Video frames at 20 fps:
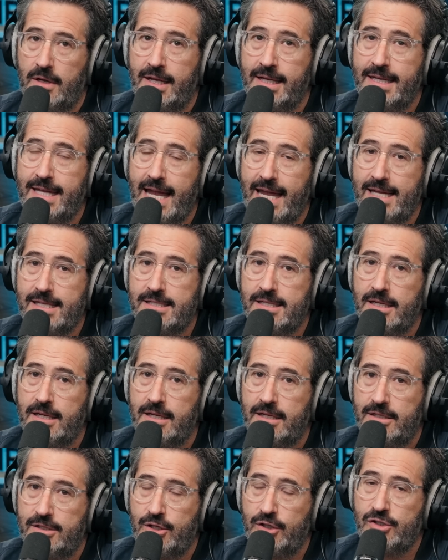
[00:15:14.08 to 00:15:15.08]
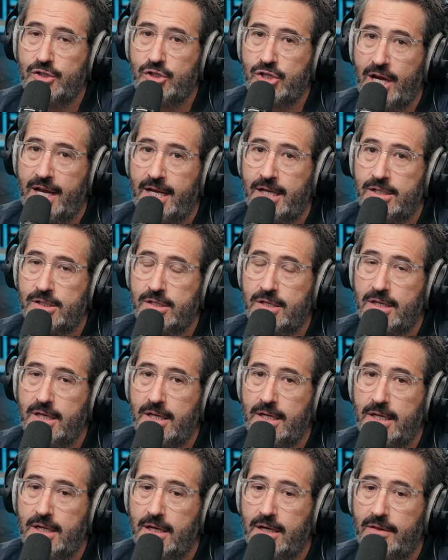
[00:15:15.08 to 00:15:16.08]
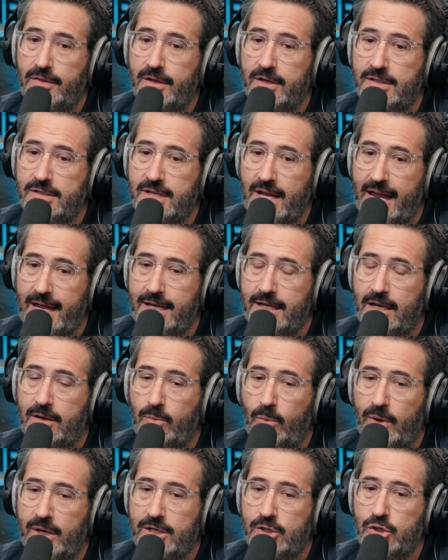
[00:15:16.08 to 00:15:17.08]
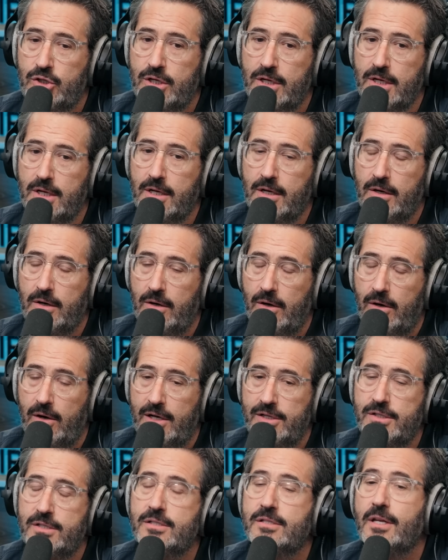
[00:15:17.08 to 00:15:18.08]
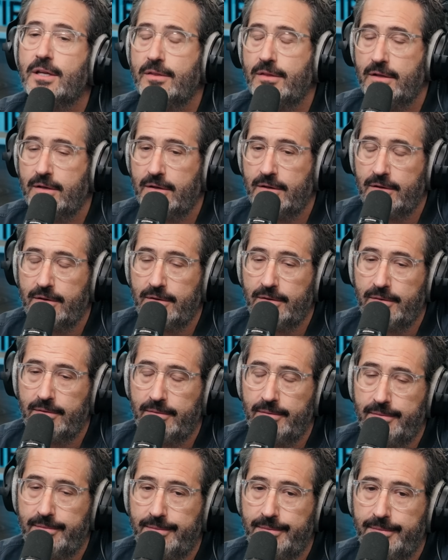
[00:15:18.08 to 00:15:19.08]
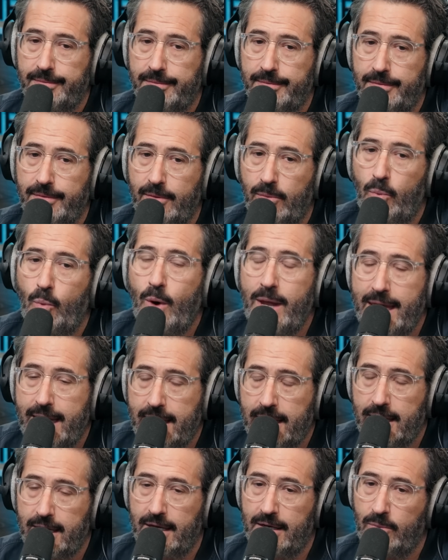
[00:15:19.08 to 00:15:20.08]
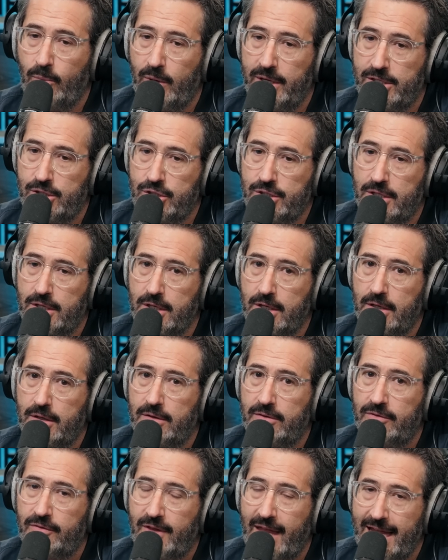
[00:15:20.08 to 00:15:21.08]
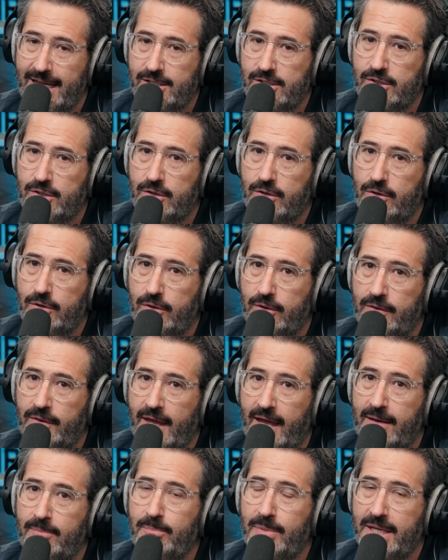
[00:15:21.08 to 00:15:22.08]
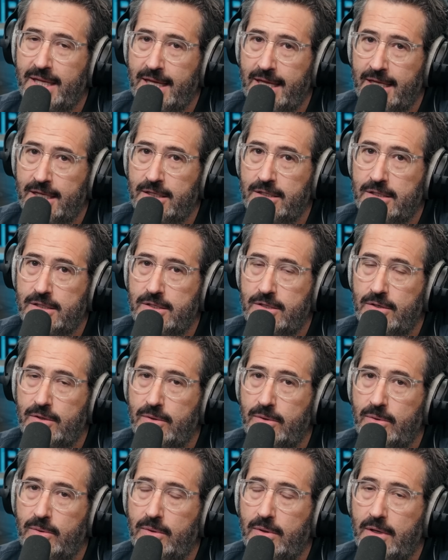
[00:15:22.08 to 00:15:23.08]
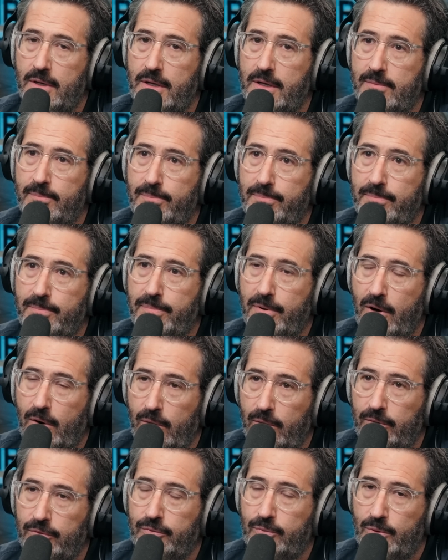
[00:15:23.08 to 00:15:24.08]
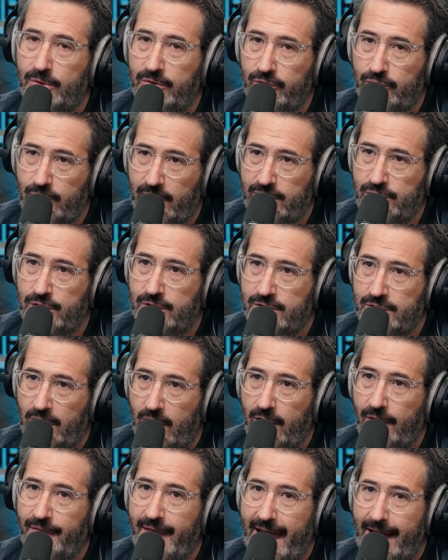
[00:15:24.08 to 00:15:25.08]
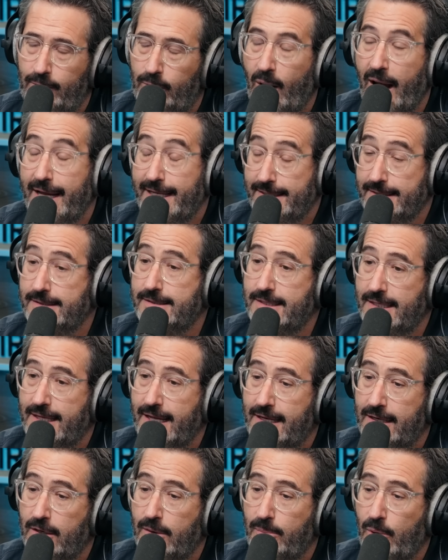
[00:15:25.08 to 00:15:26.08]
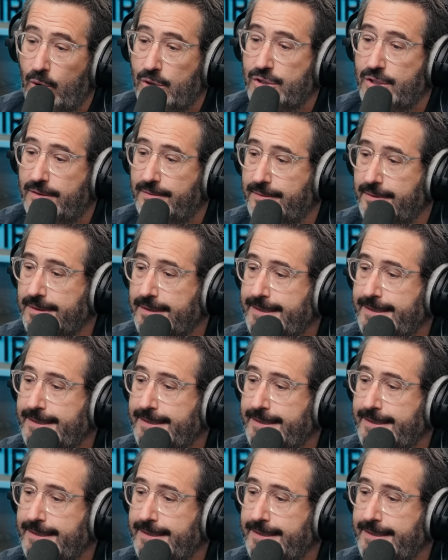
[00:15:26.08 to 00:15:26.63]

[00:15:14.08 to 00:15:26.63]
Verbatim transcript: in Casey it just changed the uh, the date in which, uh, I should say the the week in which states could then begin to impose restrictions on that right to get an abortion.